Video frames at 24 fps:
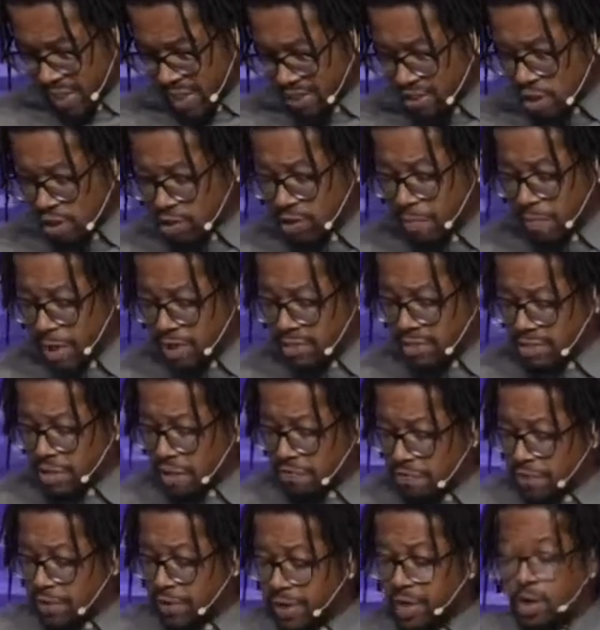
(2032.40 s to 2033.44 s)
It talks about
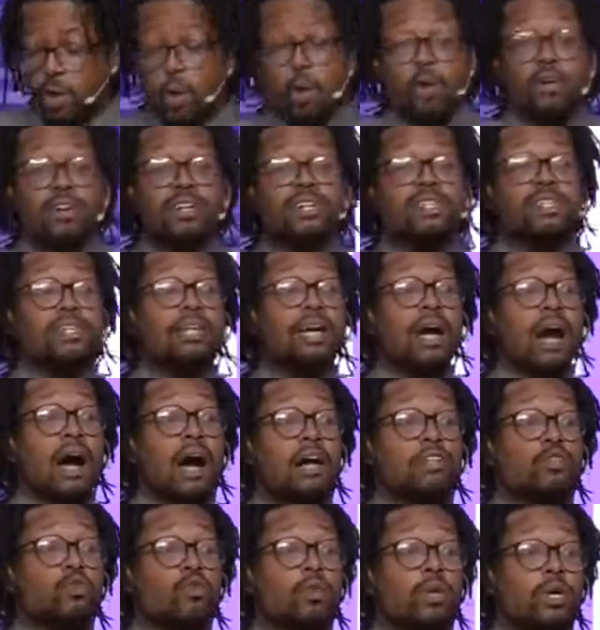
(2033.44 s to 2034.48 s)
suffering according to
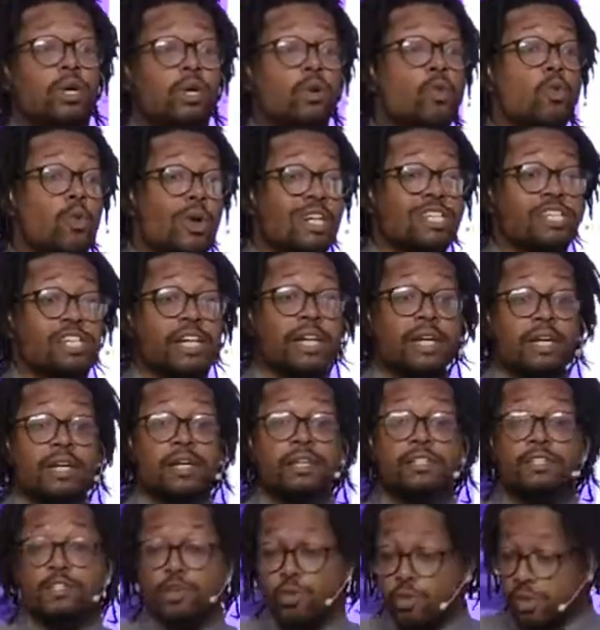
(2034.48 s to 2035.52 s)
God's will, which
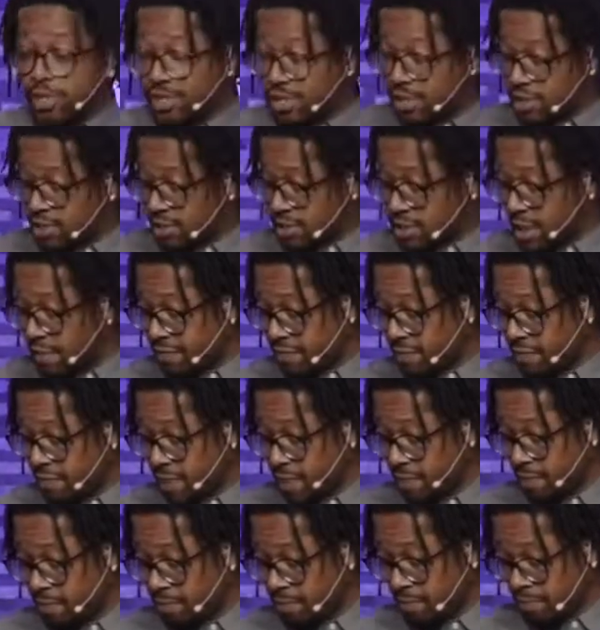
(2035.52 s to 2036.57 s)
is Christian
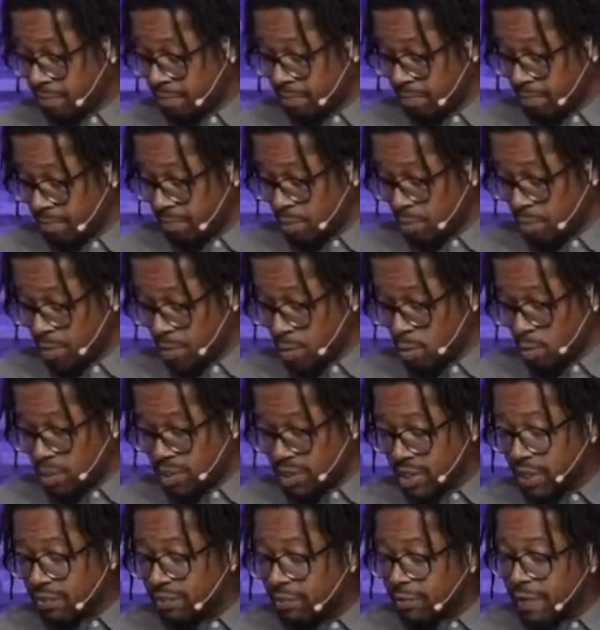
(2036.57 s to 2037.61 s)
suffering. We're
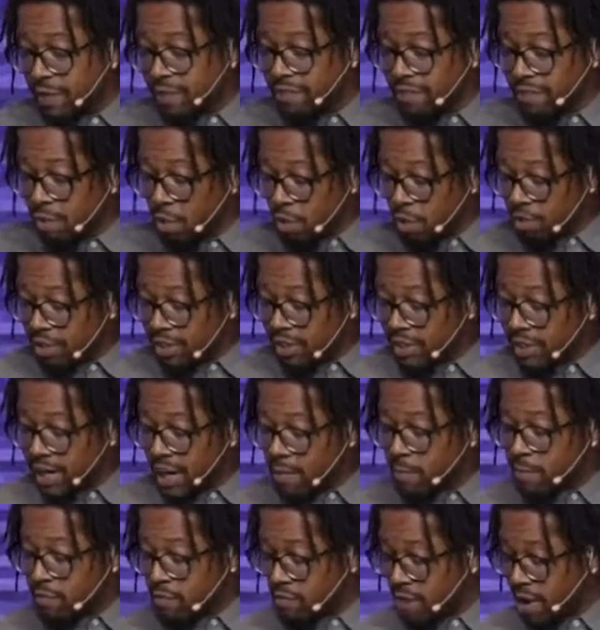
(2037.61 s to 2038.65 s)
suffering for the
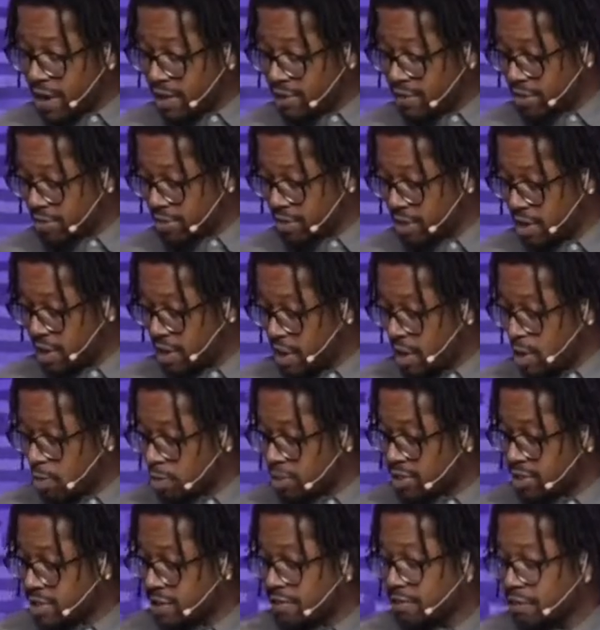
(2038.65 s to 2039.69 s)
name of Christ.
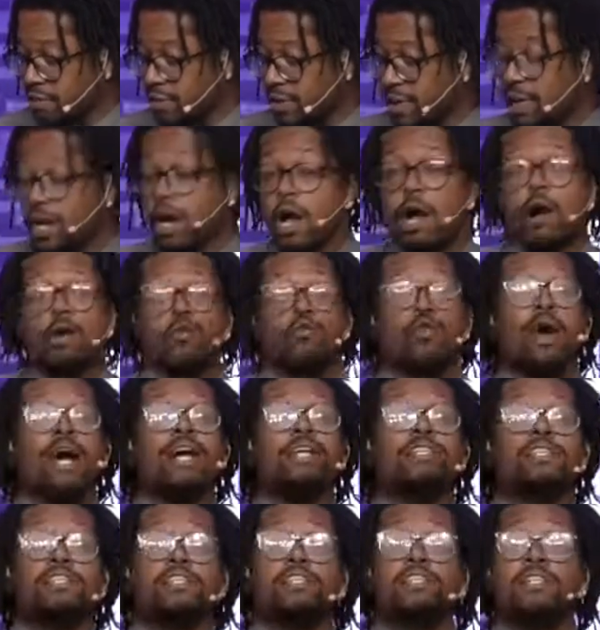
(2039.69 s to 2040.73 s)
We're suffering
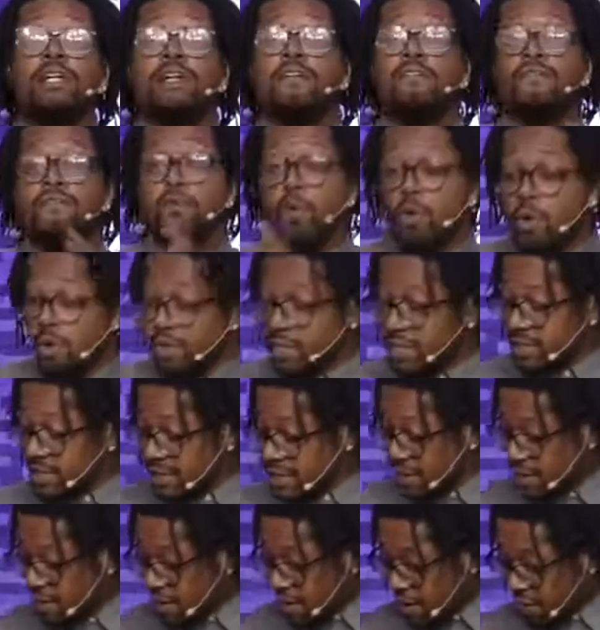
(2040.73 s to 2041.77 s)
righteously for the
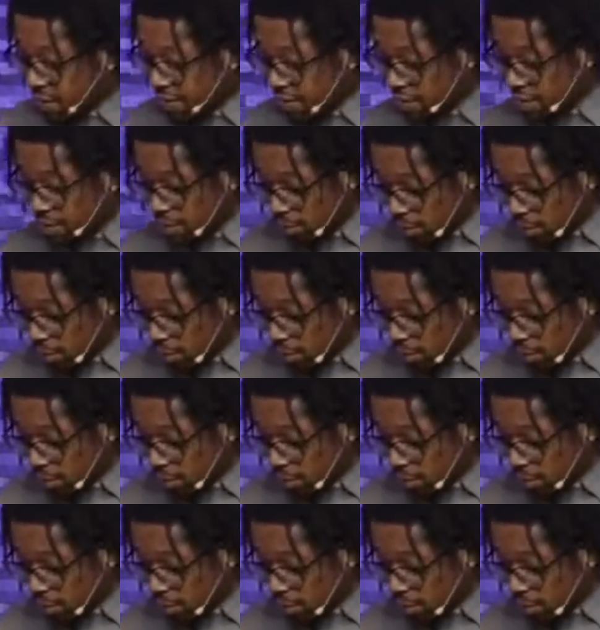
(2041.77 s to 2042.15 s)
sake of his